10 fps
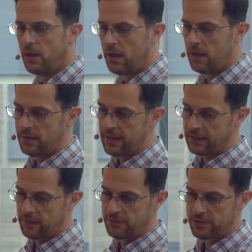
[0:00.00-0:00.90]
That
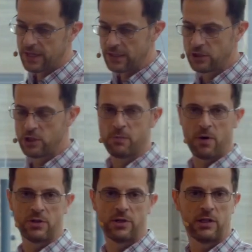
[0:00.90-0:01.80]
covers strategy,
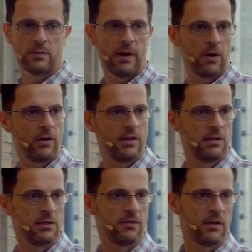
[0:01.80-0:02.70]
projects,
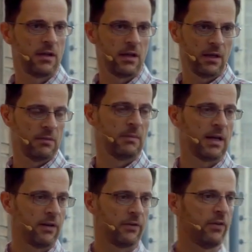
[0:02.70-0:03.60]
priorities, funding, and many other